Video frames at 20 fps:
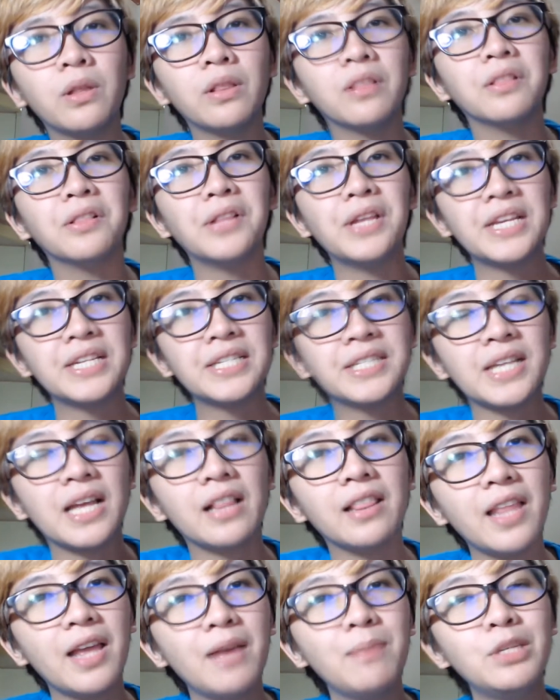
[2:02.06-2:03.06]
list,
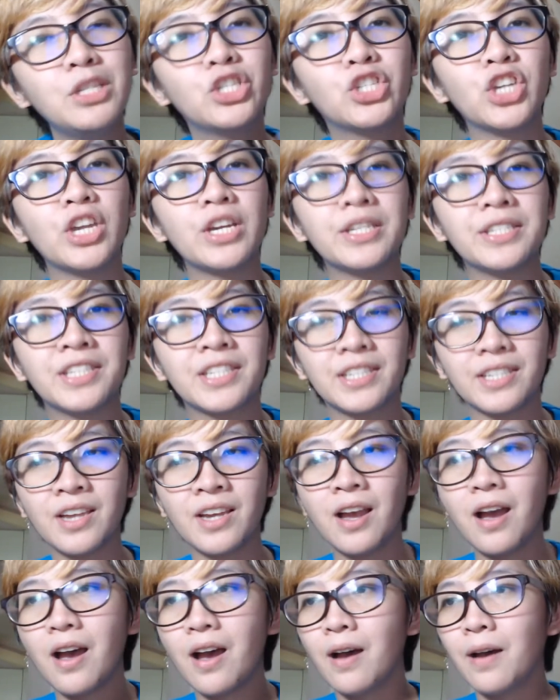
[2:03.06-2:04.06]
let me just
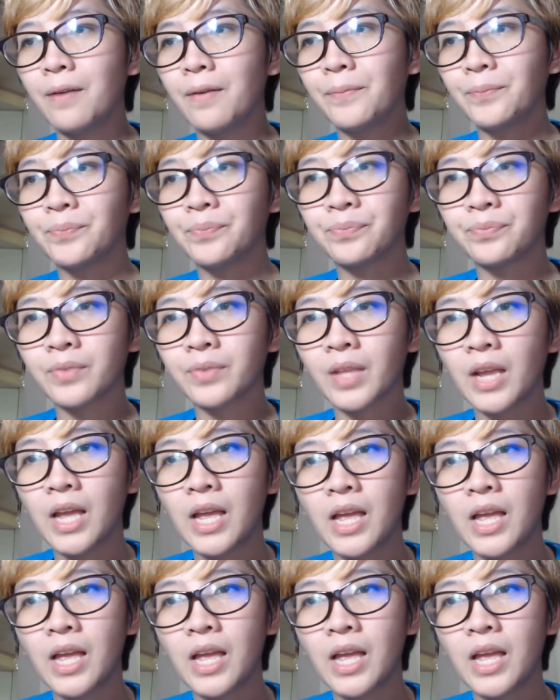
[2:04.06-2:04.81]
um,